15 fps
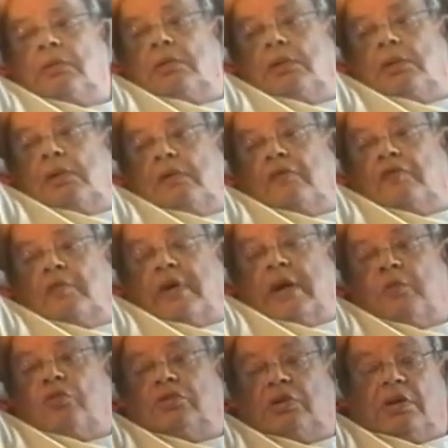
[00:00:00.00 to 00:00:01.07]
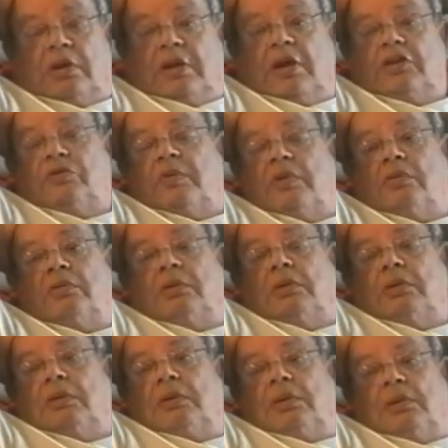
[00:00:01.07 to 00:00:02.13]
service out here. Yeah, but from Hamilton to
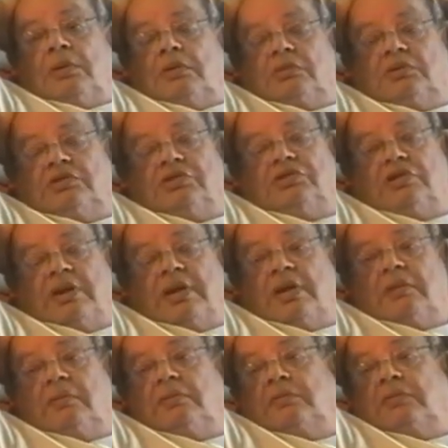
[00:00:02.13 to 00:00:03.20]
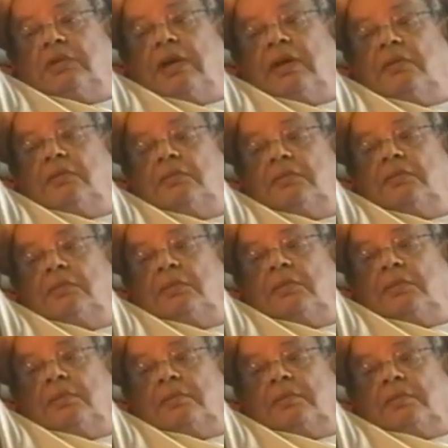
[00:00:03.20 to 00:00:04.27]
yeah. Kings Mills, uh, yeah. Cincinnati,
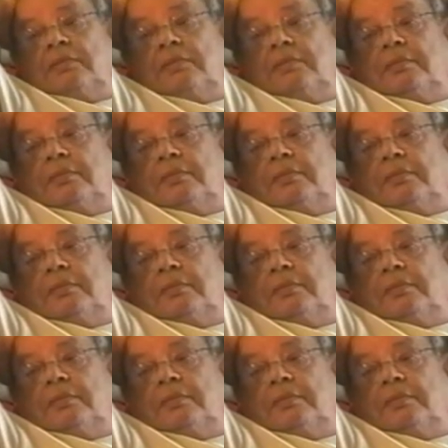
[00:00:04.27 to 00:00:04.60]
Dayton.